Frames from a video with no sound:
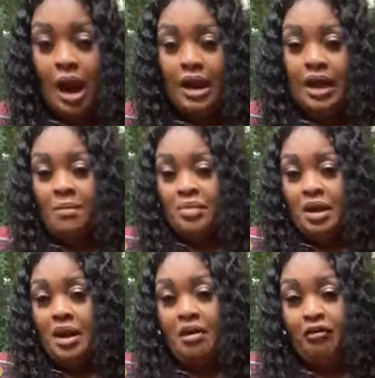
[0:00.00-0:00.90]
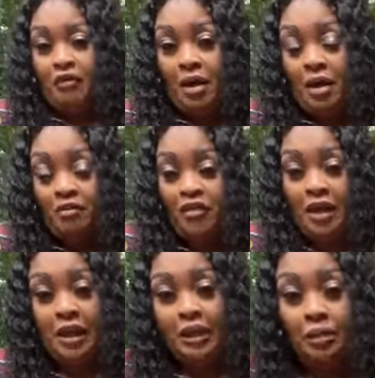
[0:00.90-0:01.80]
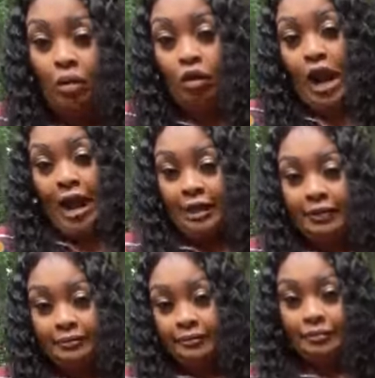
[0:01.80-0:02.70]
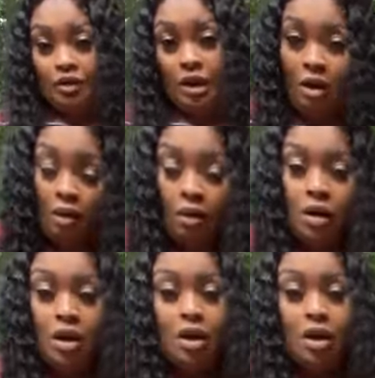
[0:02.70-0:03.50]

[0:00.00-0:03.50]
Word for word: I can't be here f faking or lying, you know?